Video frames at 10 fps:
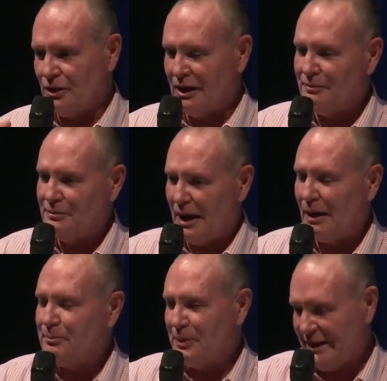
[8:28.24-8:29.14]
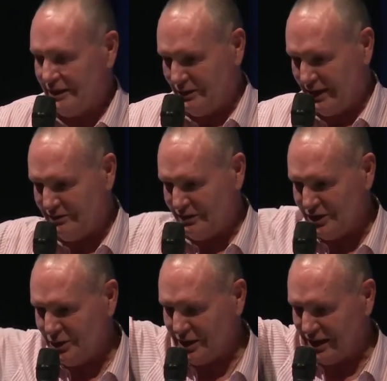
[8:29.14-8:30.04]
I'm playing right for
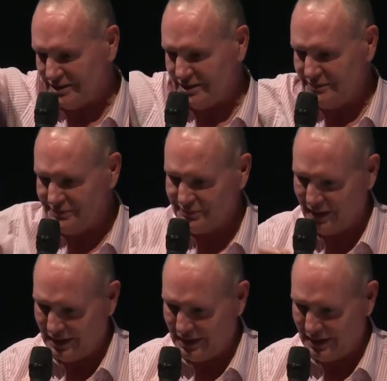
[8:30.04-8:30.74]
Newcastle.